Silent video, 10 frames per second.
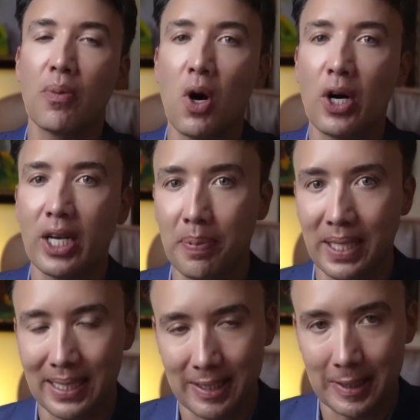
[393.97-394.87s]

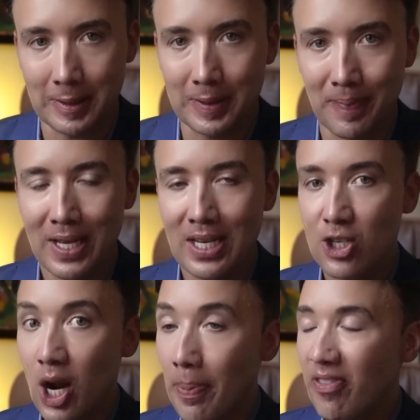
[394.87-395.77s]
marketplaces.
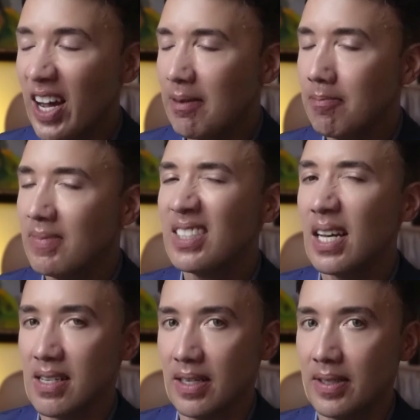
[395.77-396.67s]
Shopify
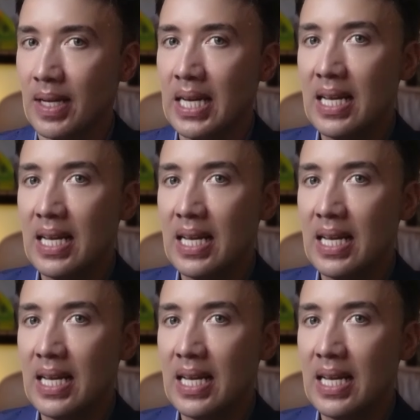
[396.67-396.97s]
doesn't.